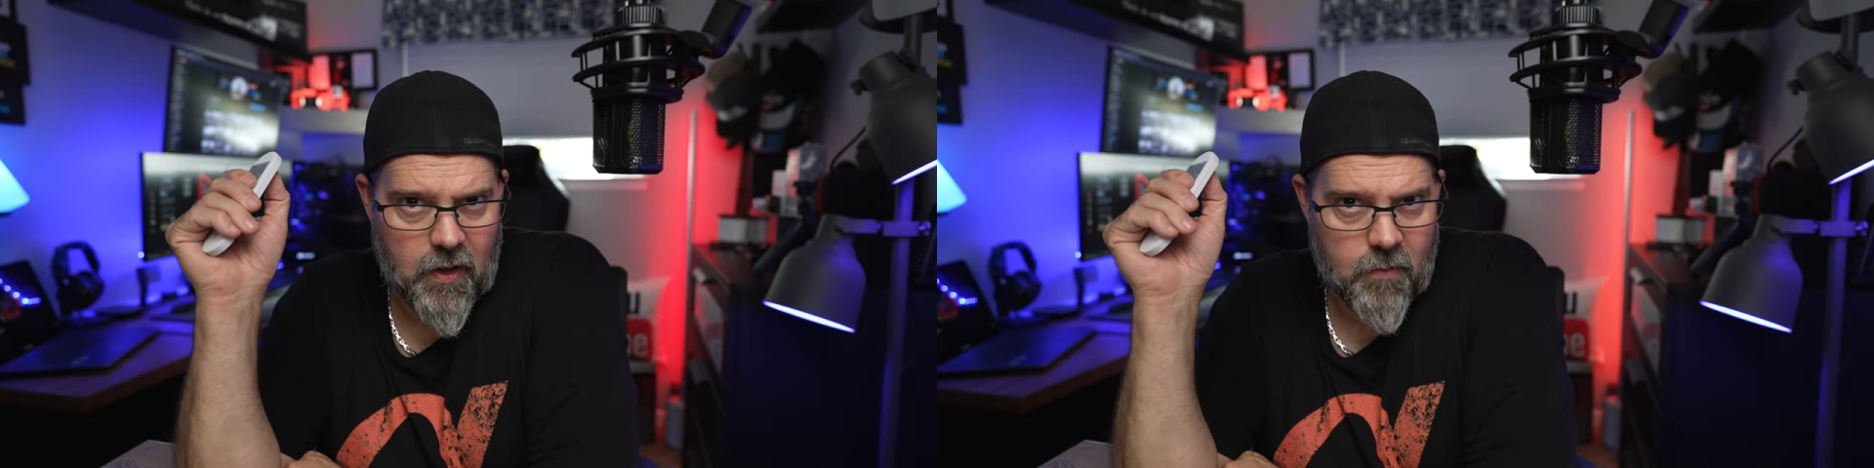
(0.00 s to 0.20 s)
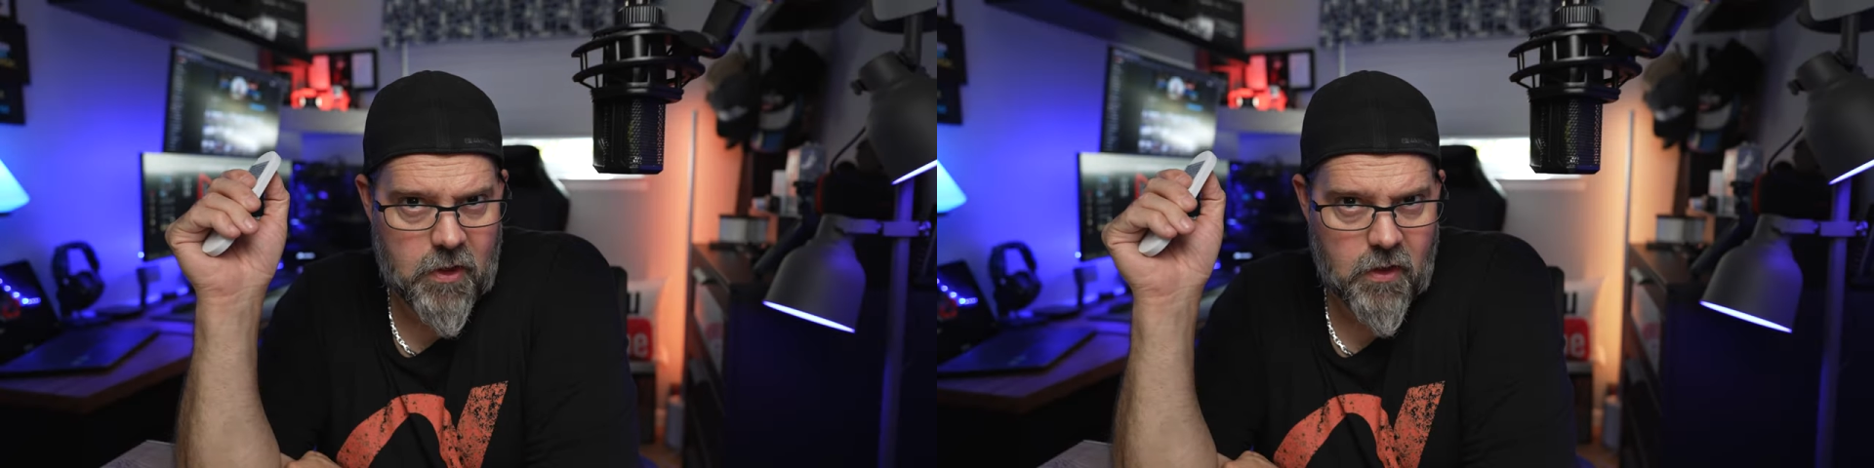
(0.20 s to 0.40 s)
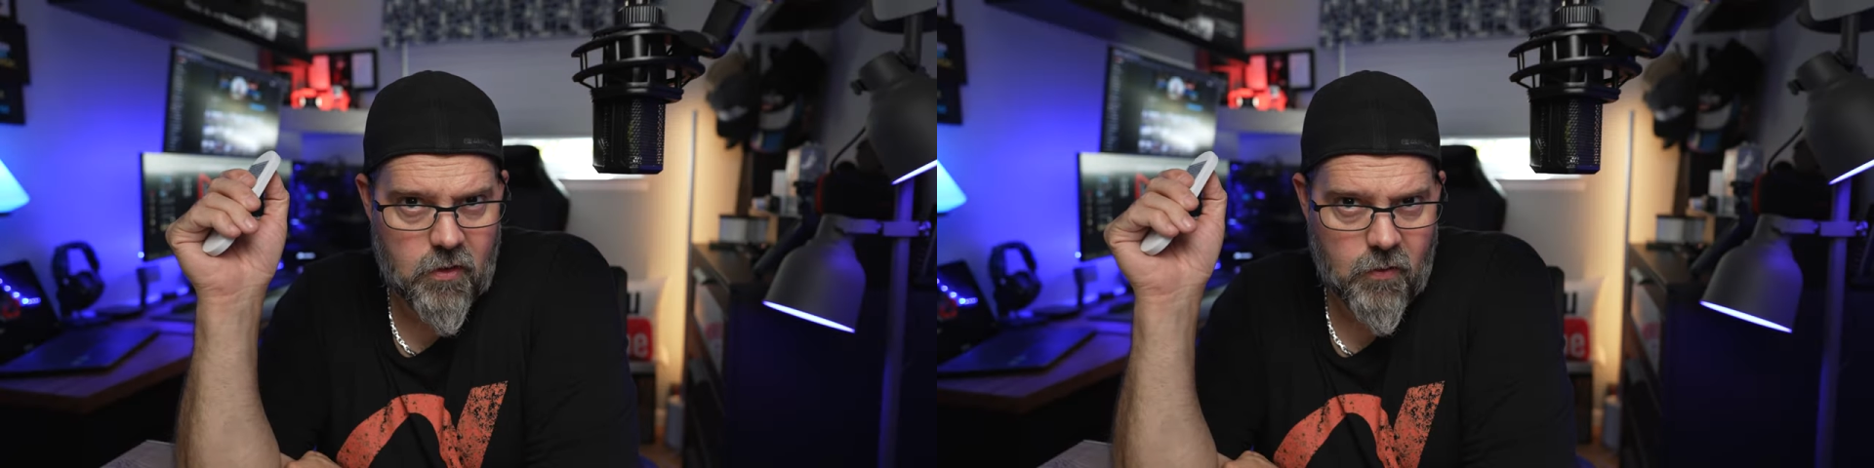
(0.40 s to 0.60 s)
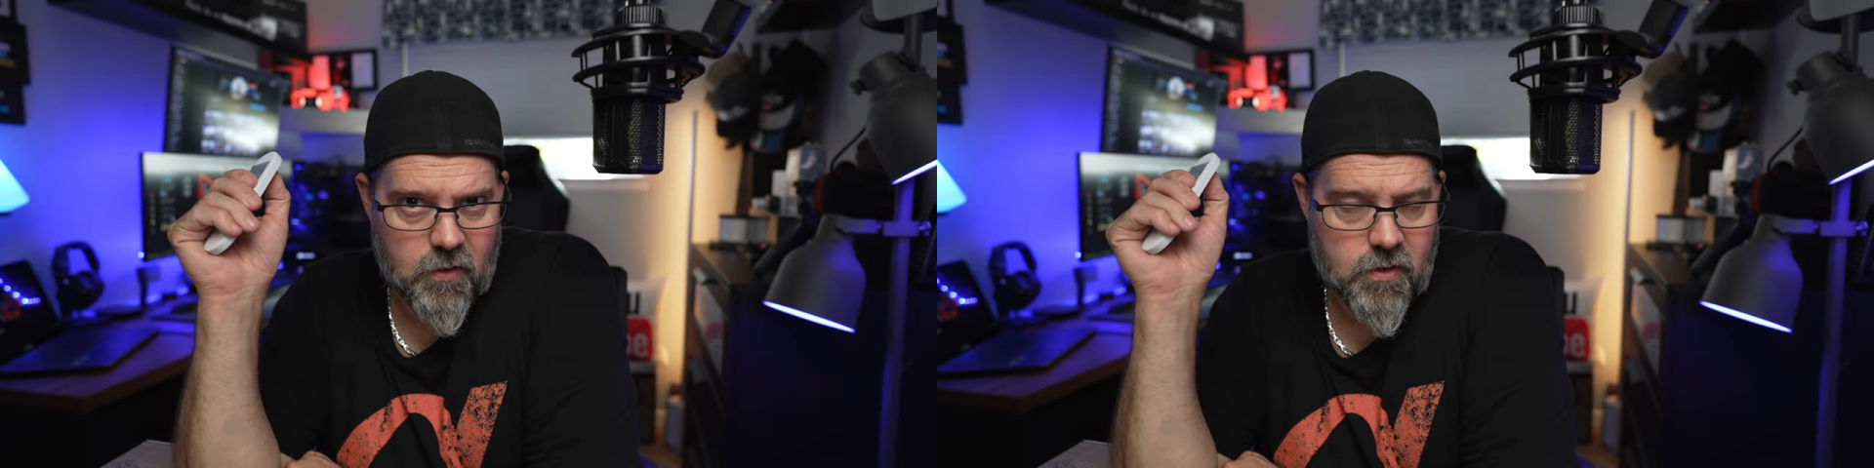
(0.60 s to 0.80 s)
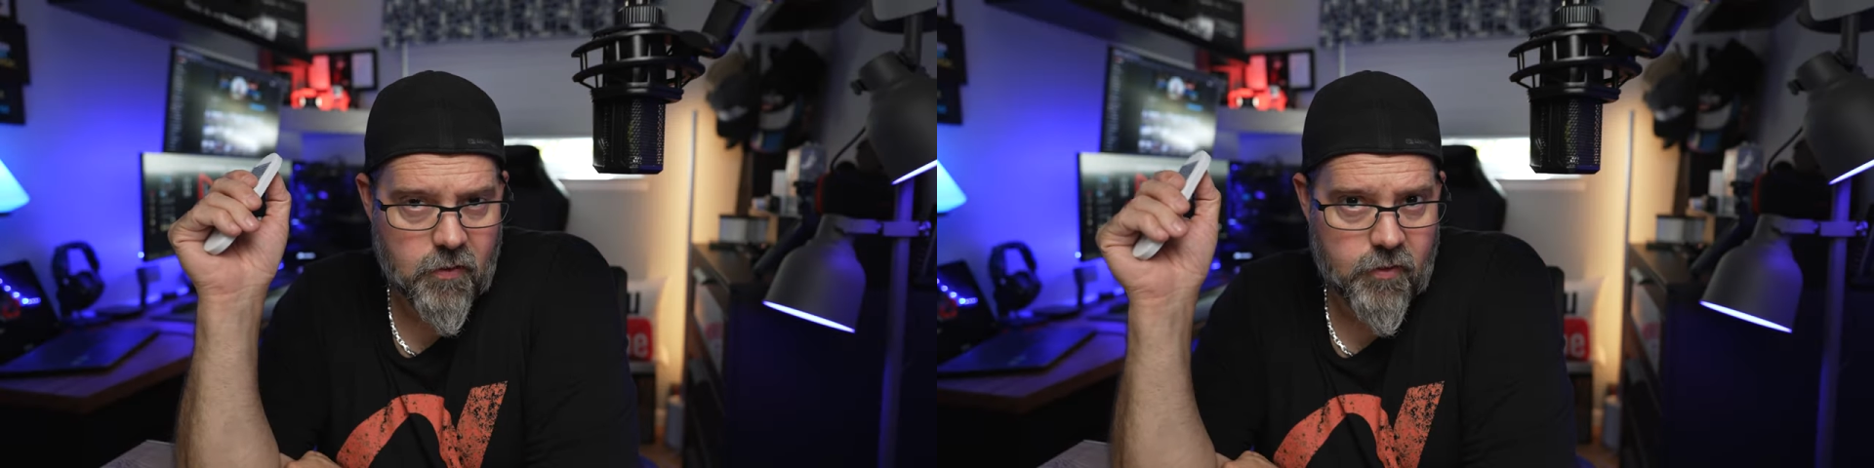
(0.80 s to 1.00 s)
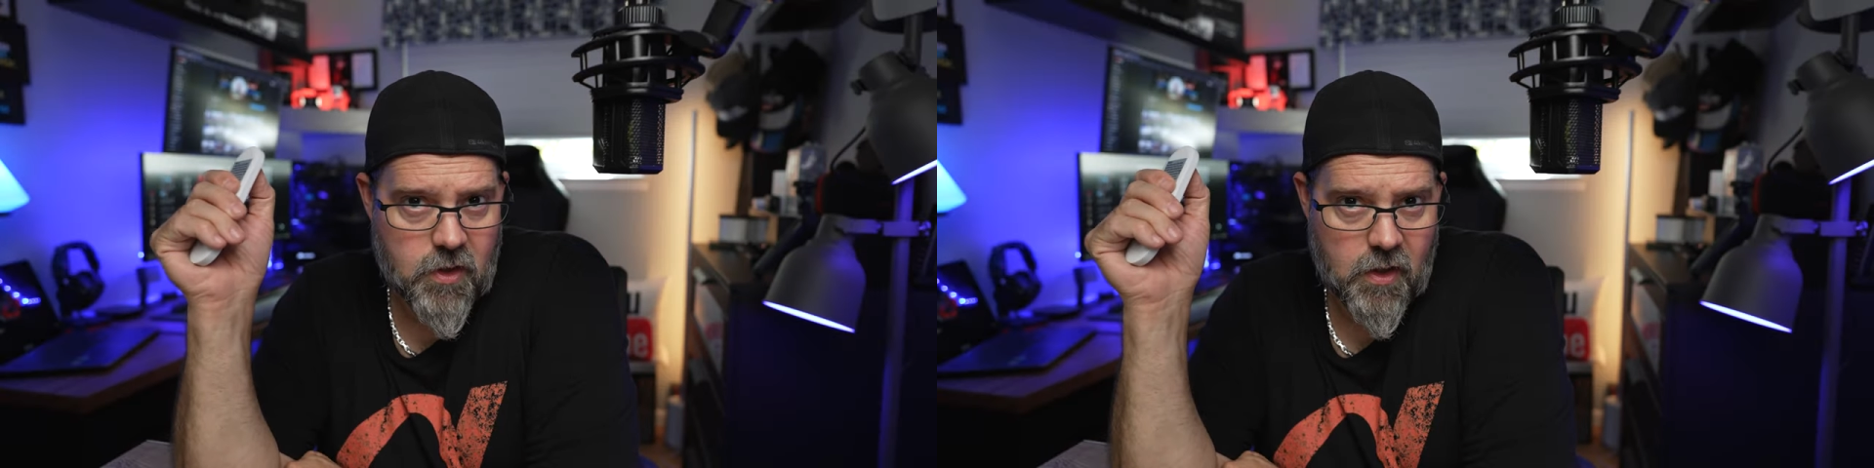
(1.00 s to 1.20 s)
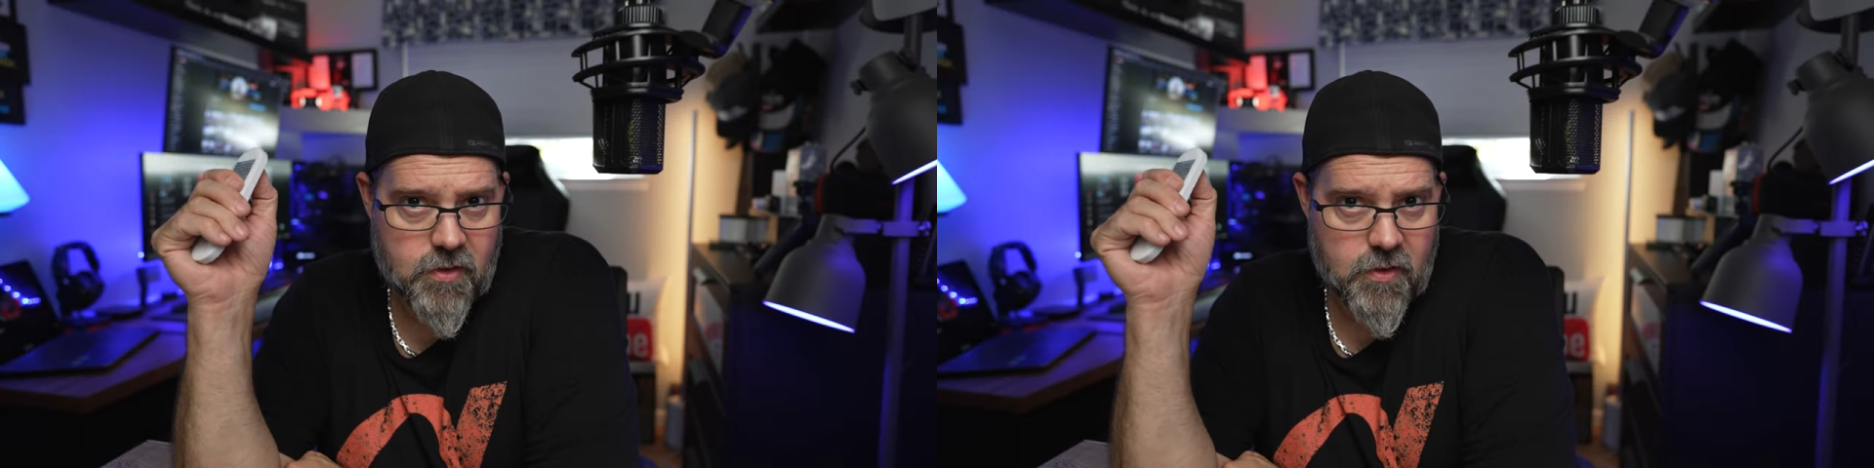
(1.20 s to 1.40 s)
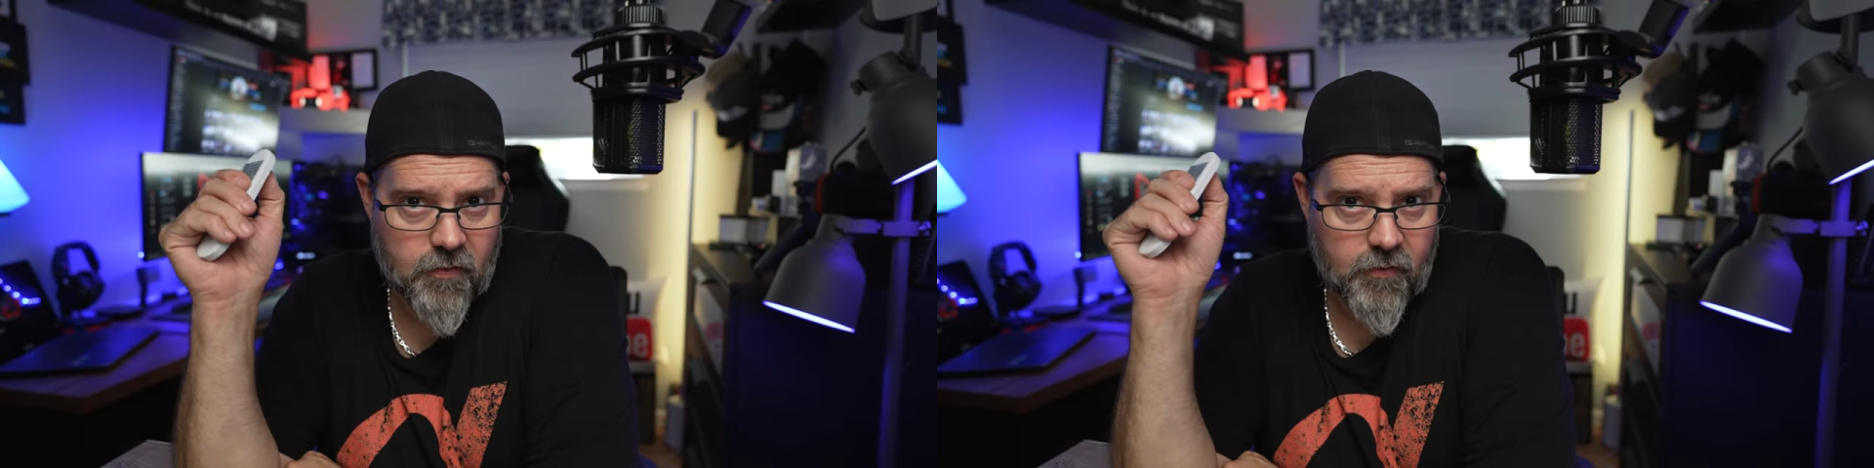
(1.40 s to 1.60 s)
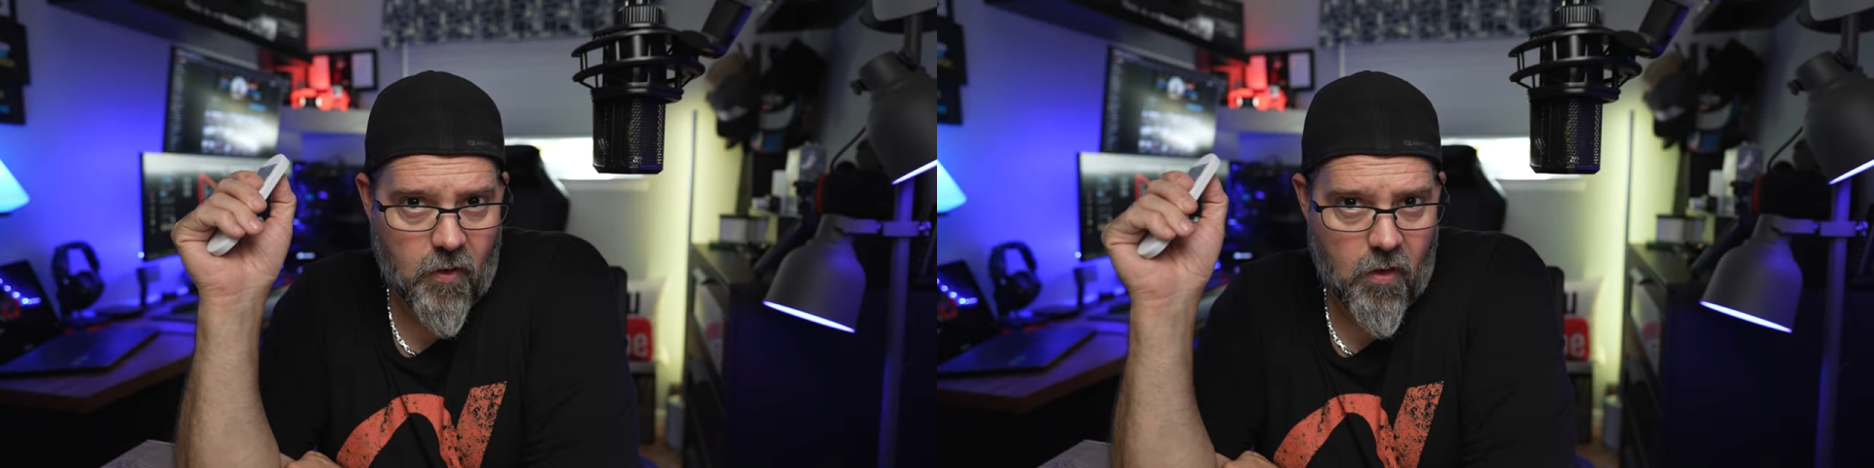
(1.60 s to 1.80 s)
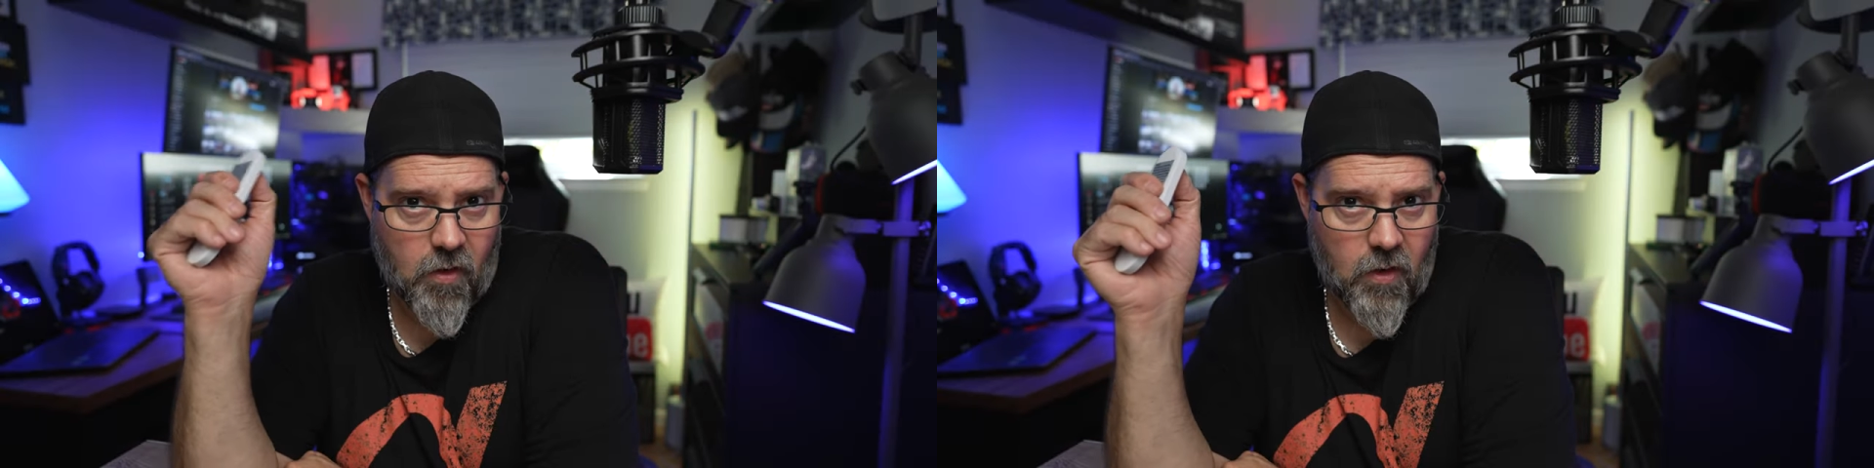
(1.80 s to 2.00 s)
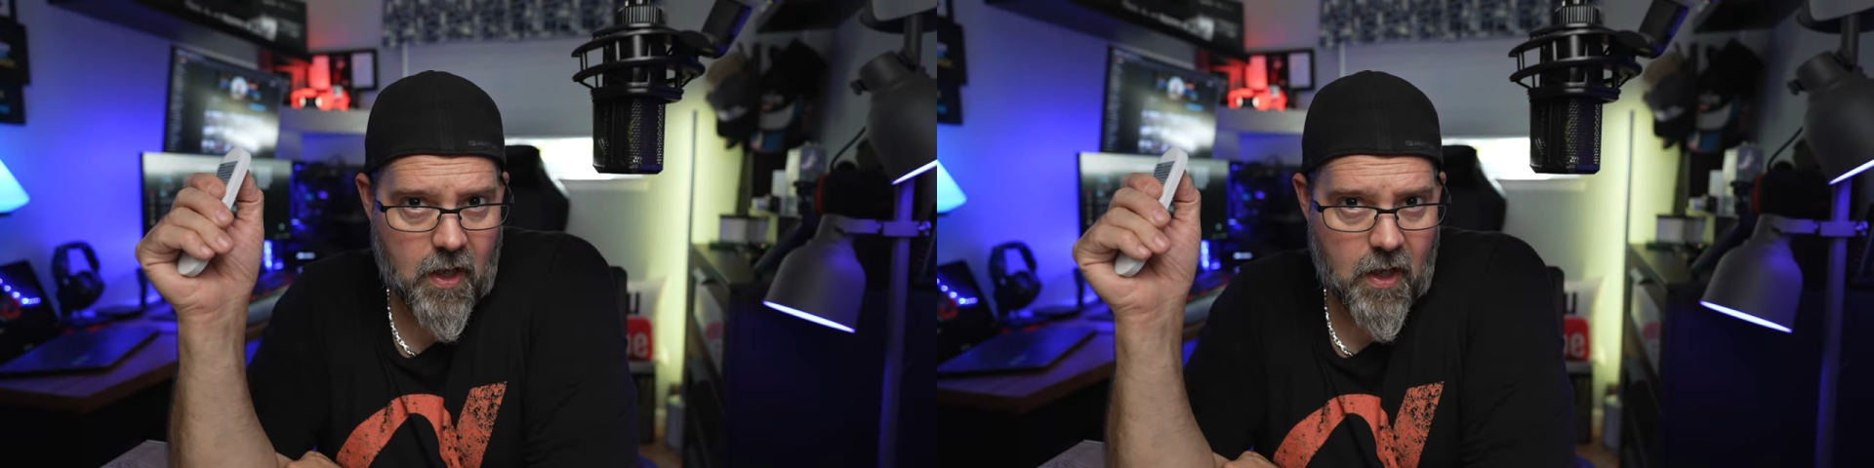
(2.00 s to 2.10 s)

I mean, you can just change this all